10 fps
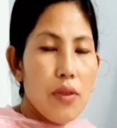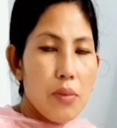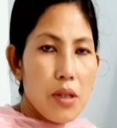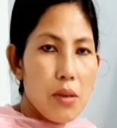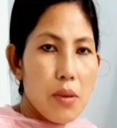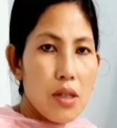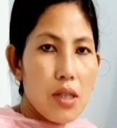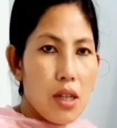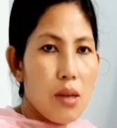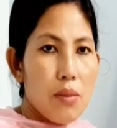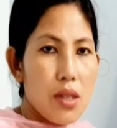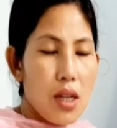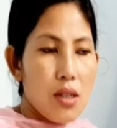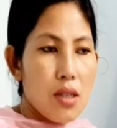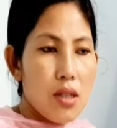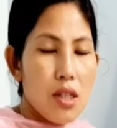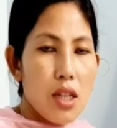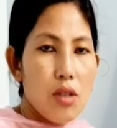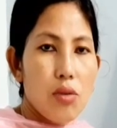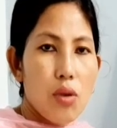unfavorable circumstances,
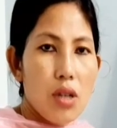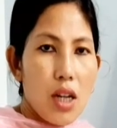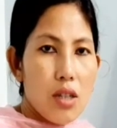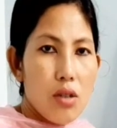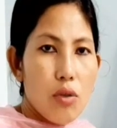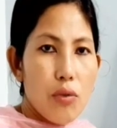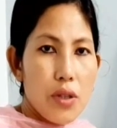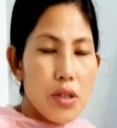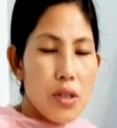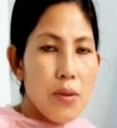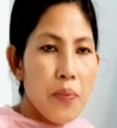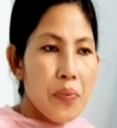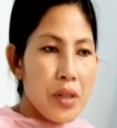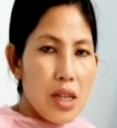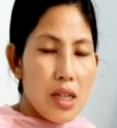they do not undergo fission.